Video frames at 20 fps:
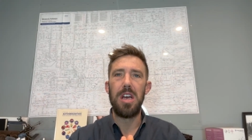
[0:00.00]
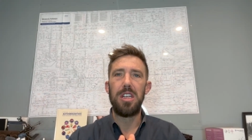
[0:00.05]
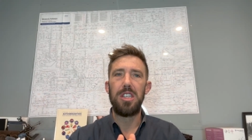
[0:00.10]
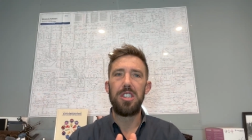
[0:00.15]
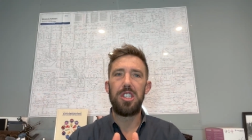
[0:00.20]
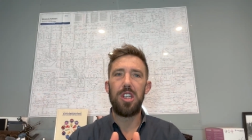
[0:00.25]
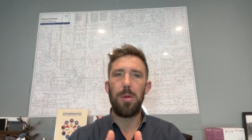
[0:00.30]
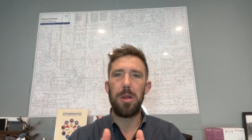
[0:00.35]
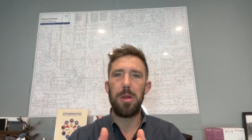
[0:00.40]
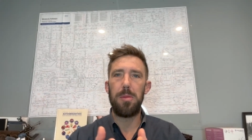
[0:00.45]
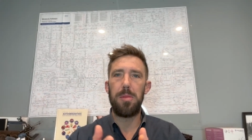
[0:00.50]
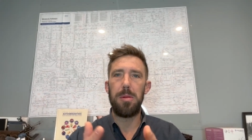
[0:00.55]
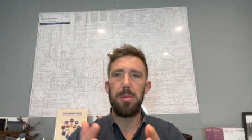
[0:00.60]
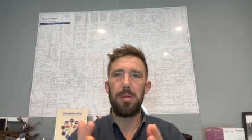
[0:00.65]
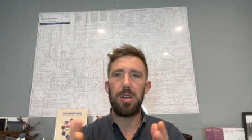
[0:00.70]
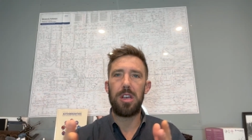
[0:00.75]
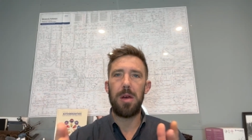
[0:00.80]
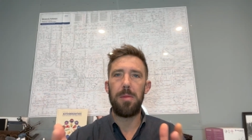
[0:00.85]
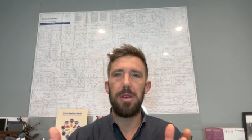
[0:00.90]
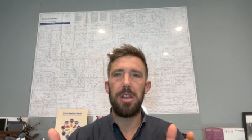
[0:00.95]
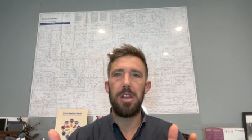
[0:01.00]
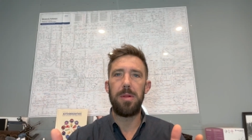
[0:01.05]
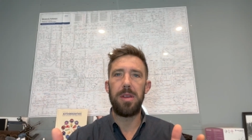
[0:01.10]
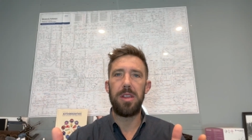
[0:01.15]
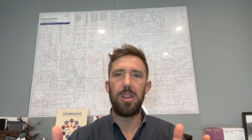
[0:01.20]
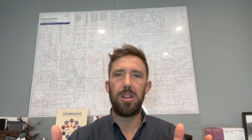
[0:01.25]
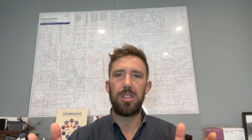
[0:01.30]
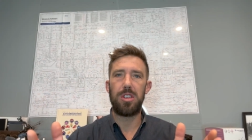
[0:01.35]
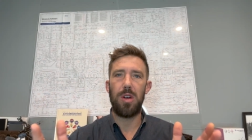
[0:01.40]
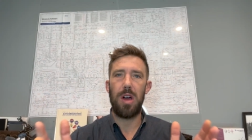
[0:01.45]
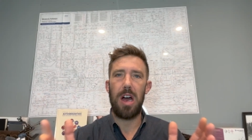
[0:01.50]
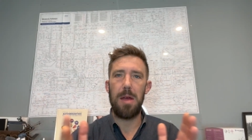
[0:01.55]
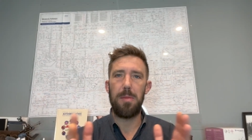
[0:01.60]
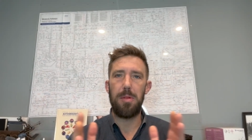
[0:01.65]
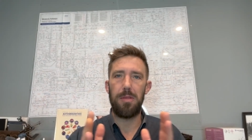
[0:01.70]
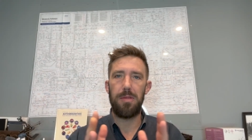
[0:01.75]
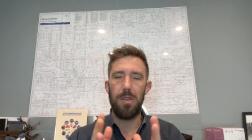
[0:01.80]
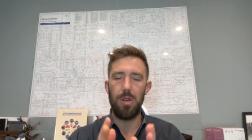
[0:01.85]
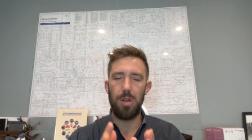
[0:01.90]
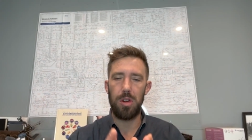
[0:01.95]
so many people come into me and they're so
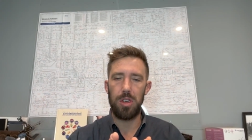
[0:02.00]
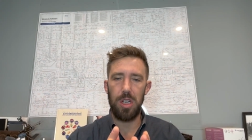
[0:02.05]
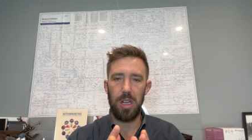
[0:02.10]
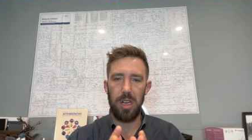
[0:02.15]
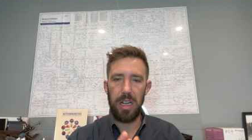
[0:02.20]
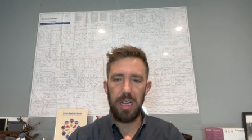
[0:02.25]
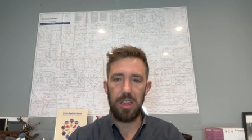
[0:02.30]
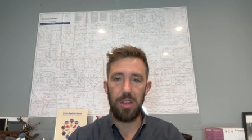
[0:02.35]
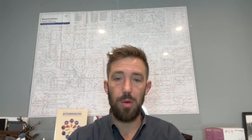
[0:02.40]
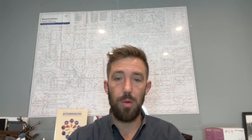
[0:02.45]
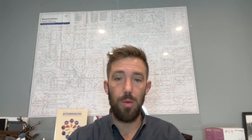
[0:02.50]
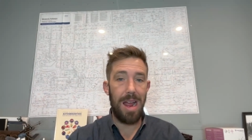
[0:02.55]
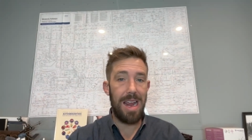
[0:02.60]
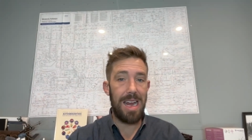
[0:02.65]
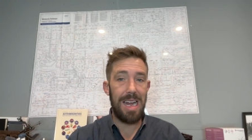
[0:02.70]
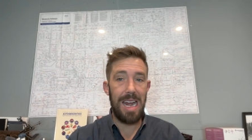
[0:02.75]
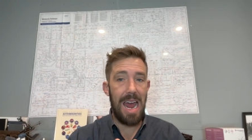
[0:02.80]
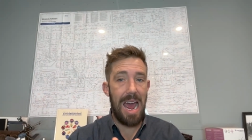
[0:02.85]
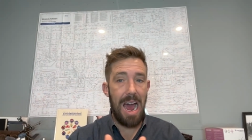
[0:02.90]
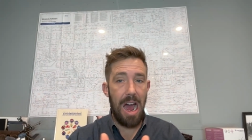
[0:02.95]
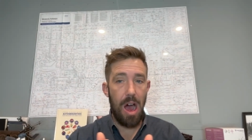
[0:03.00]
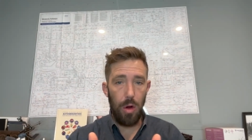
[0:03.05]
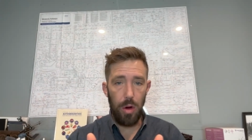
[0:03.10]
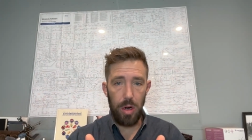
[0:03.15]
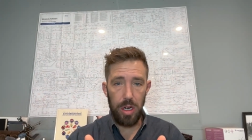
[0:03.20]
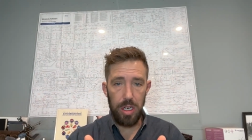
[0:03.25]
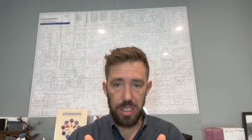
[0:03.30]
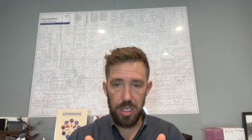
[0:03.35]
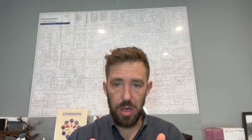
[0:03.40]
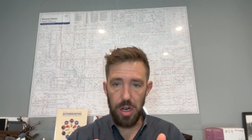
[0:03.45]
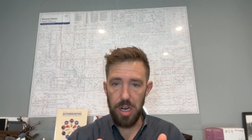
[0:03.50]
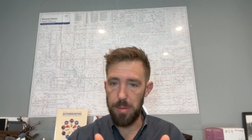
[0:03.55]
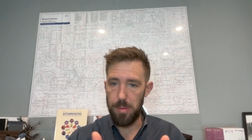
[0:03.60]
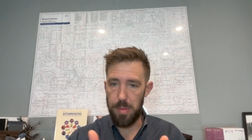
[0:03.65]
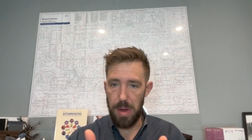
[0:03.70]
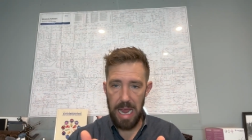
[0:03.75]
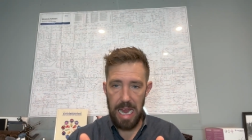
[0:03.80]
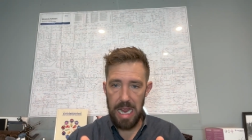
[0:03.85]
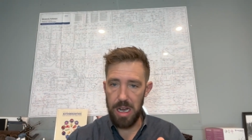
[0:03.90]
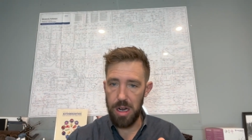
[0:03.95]
hyper focused on like the right now because they're in
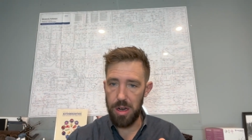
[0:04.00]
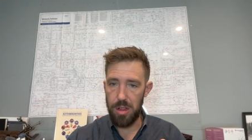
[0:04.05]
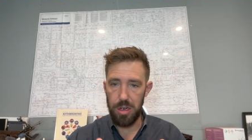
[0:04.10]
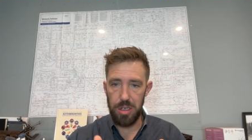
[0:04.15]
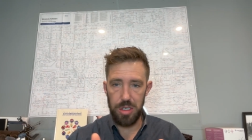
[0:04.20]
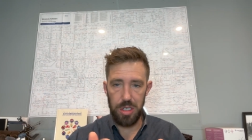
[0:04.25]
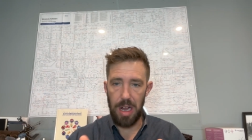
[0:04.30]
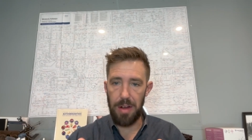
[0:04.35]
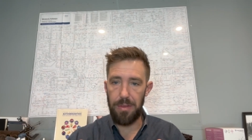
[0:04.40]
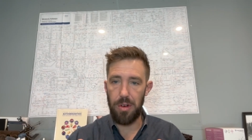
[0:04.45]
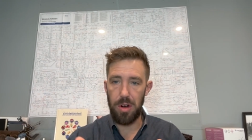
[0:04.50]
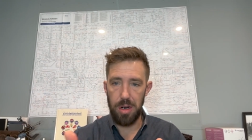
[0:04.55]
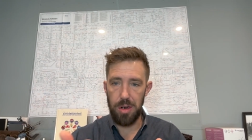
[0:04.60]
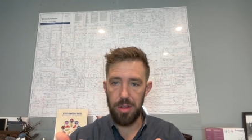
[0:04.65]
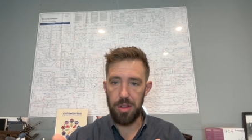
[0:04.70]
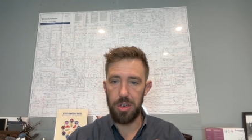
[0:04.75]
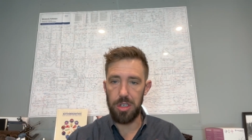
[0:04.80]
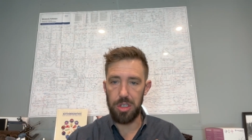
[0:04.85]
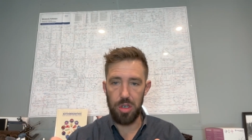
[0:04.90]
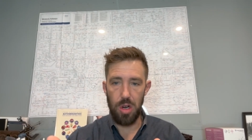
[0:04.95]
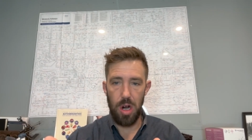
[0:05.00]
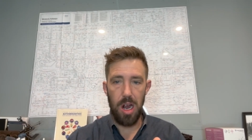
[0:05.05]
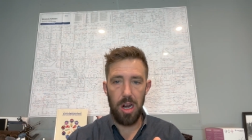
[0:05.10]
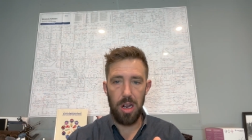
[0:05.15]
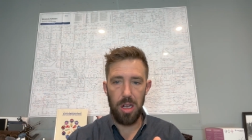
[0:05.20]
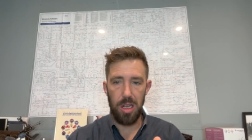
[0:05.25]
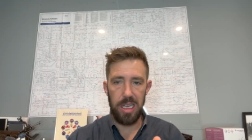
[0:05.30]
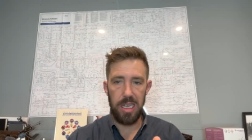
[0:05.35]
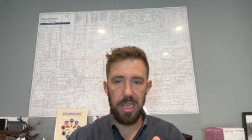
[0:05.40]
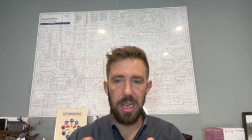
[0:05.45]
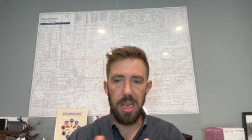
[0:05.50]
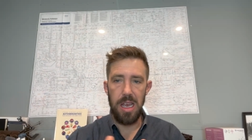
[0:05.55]
pain or they're suffering or they're struggling.